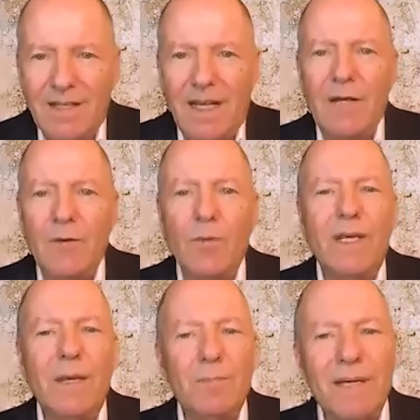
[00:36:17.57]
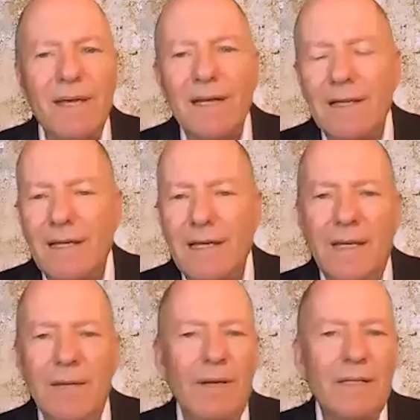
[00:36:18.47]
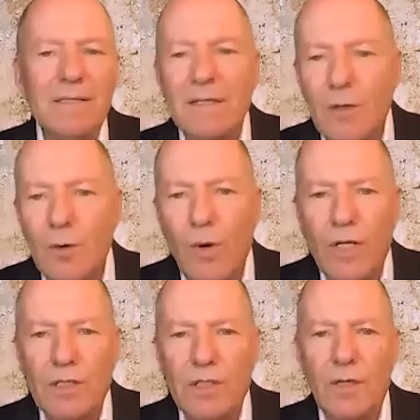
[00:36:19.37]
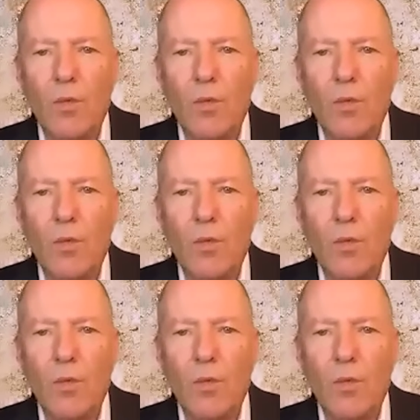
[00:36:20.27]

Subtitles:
And we keep getting emails and questions.